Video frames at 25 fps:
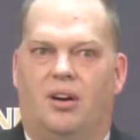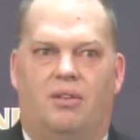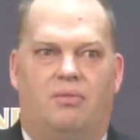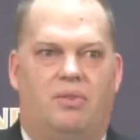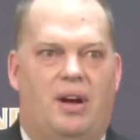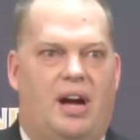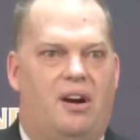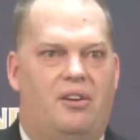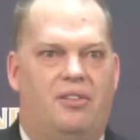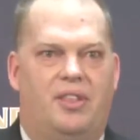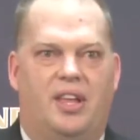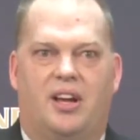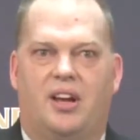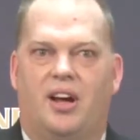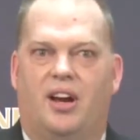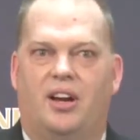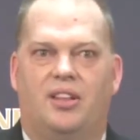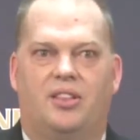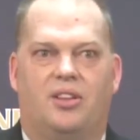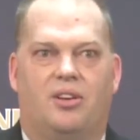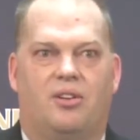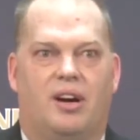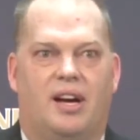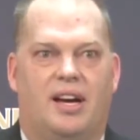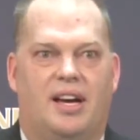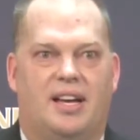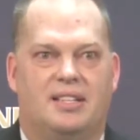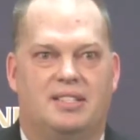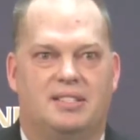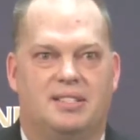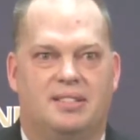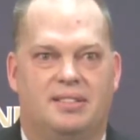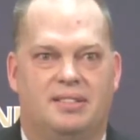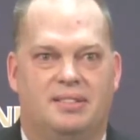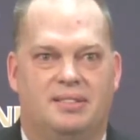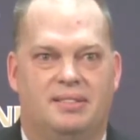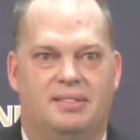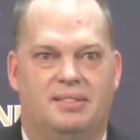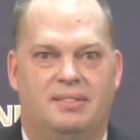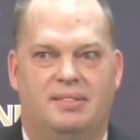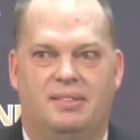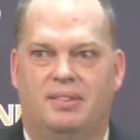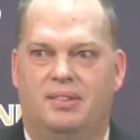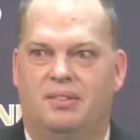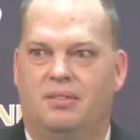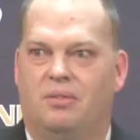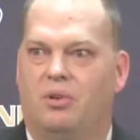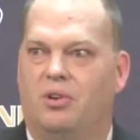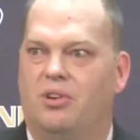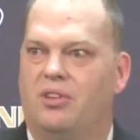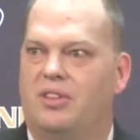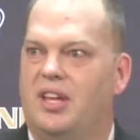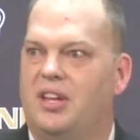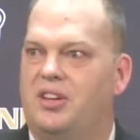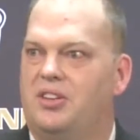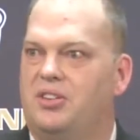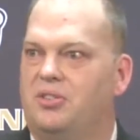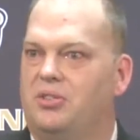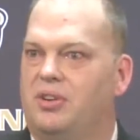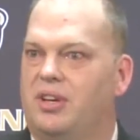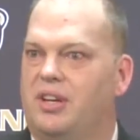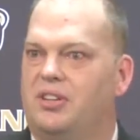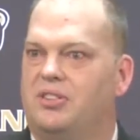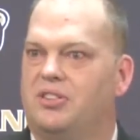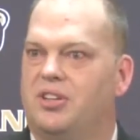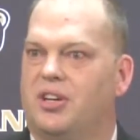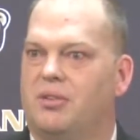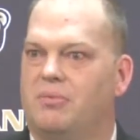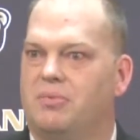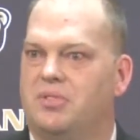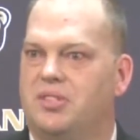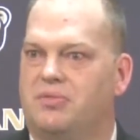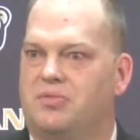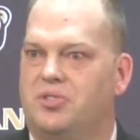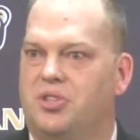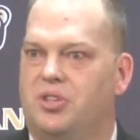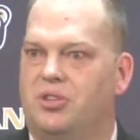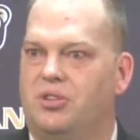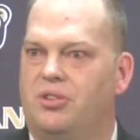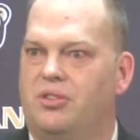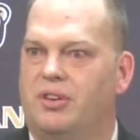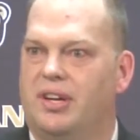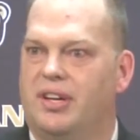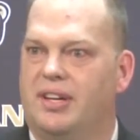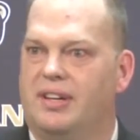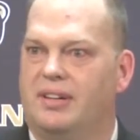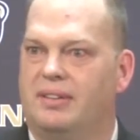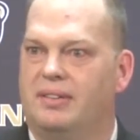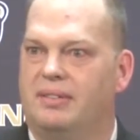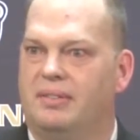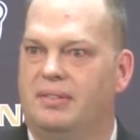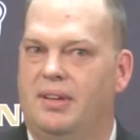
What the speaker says: How are they cutting the grass? What are they doing in terms of tutoring?